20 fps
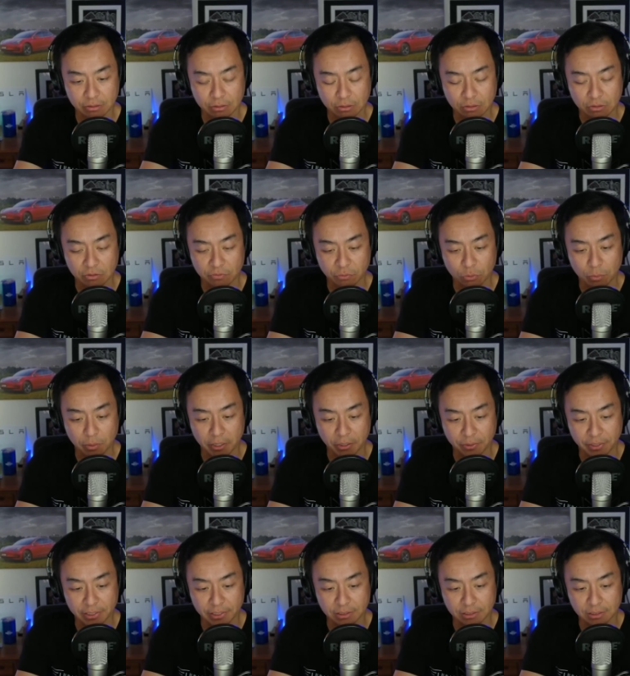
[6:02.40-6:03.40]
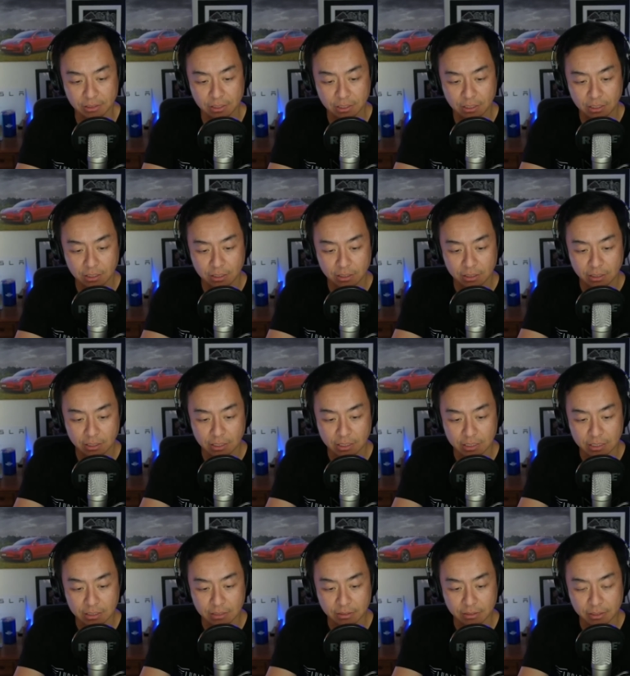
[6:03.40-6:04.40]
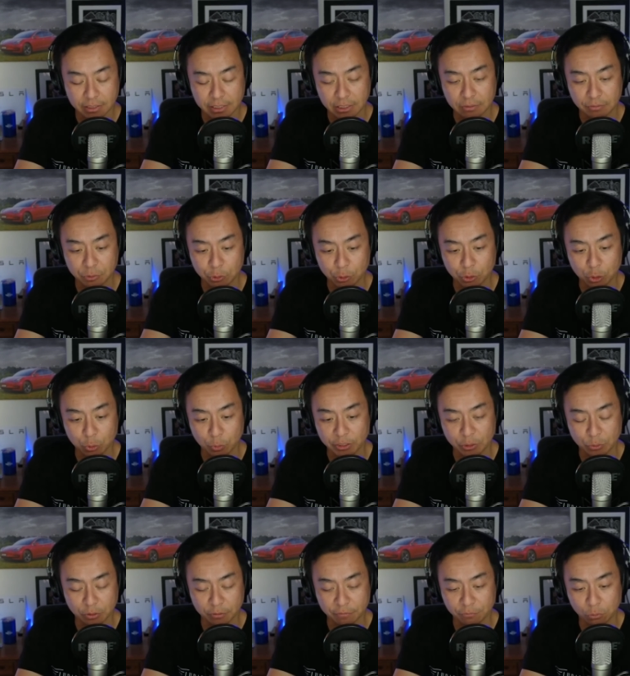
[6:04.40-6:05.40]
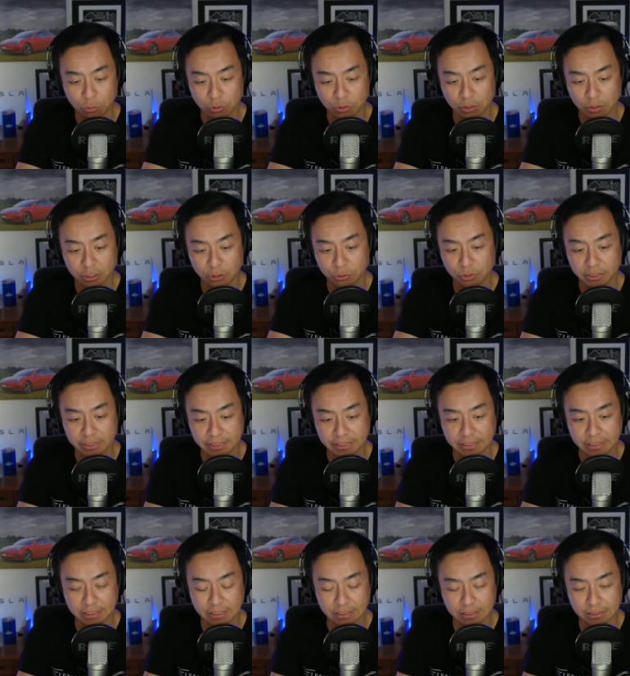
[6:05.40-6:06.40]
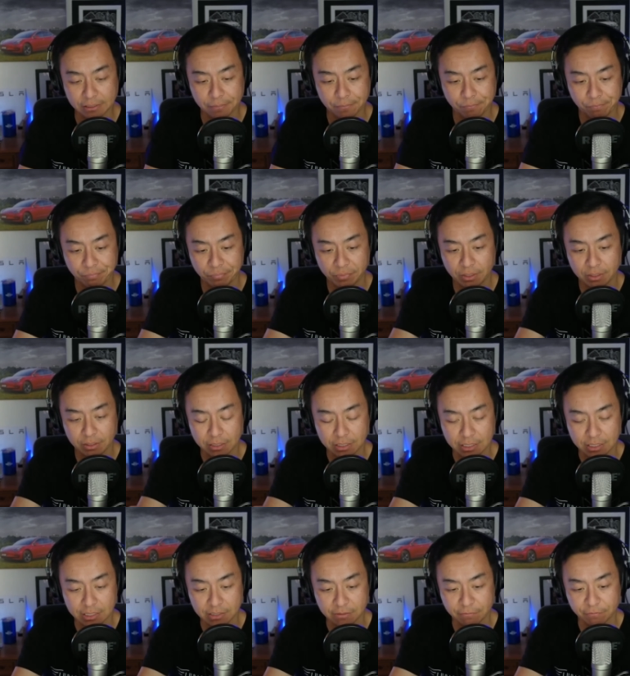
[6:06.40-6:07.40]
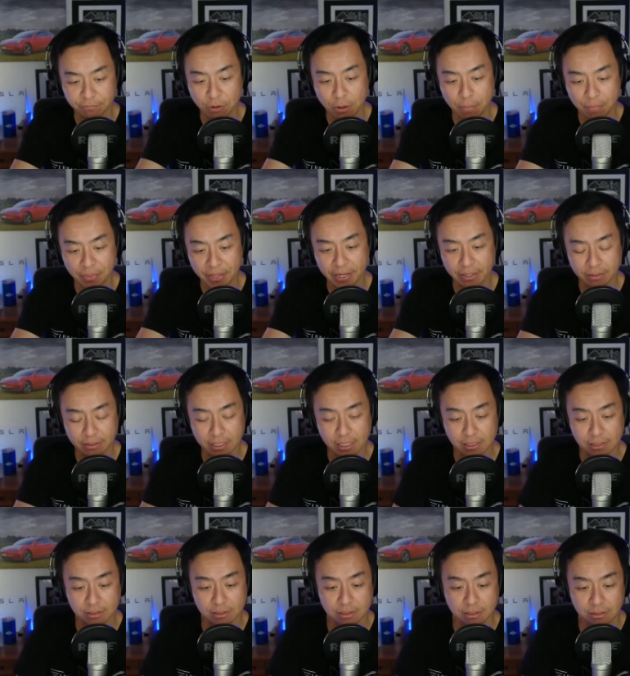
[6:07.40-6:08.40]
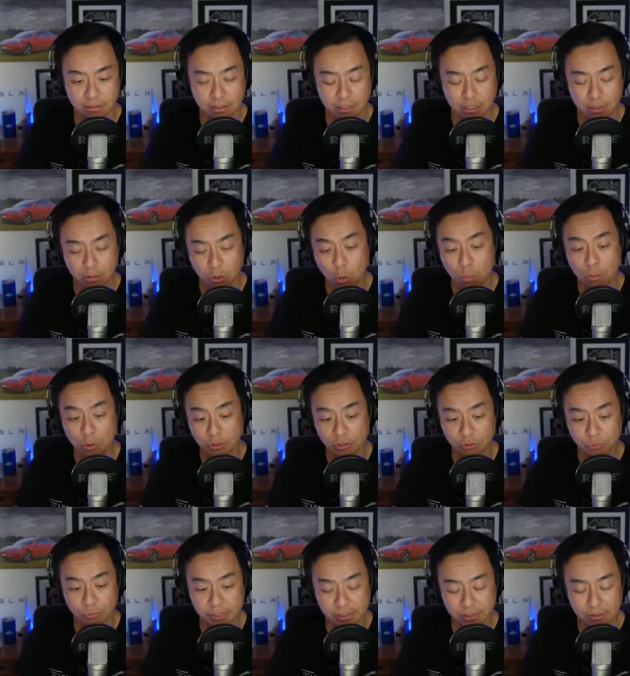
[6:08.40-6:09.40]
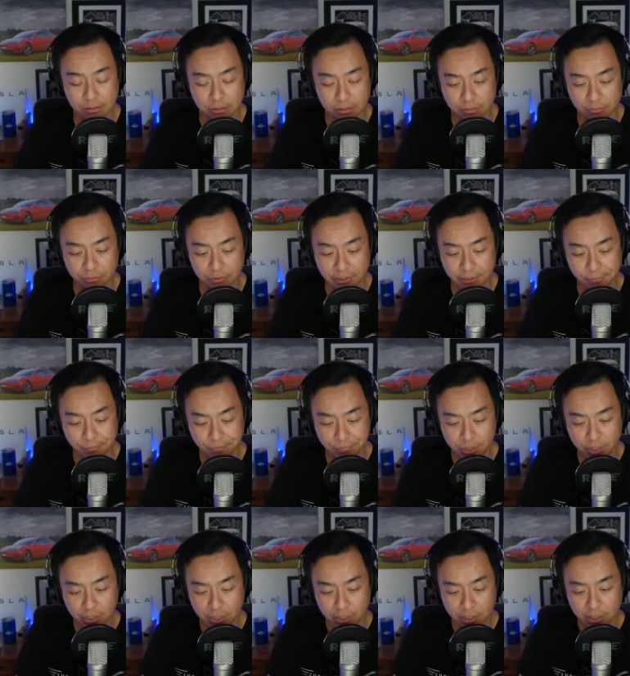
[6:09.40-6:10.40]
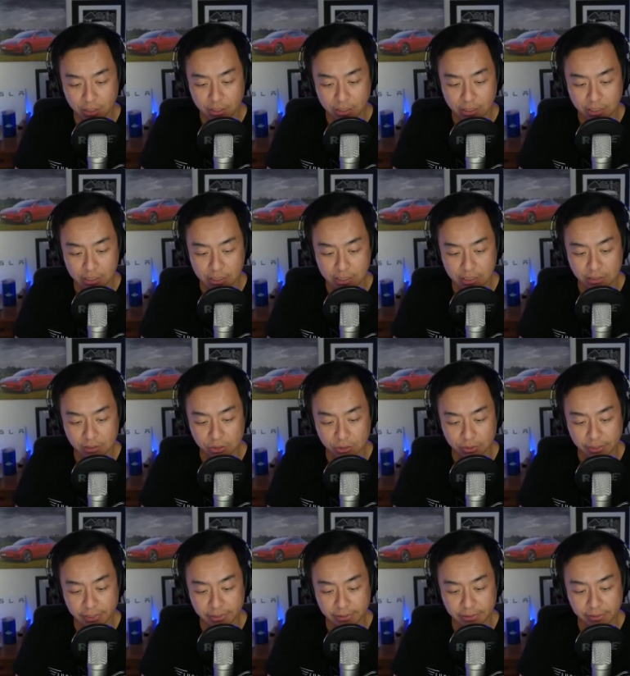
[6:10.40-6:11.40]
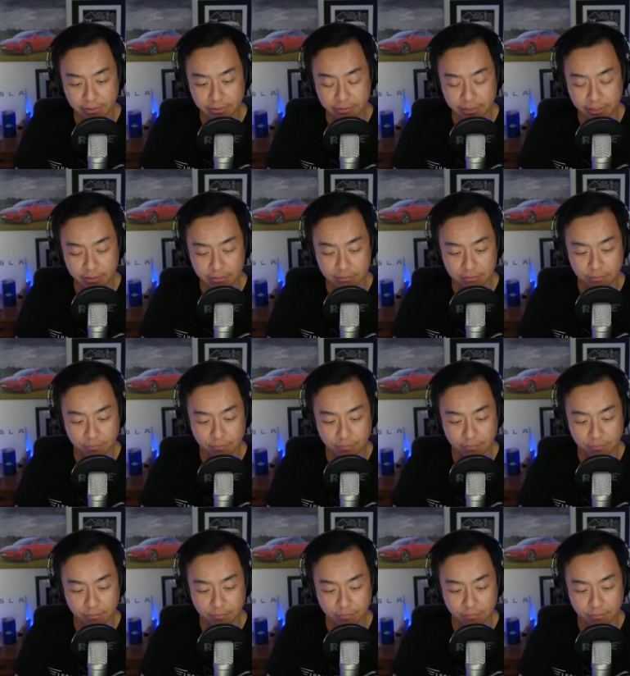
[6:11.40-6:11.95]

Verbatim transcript: of all my credits, 30th of June, 2024. So literally a year from that last or most recent delivery. So that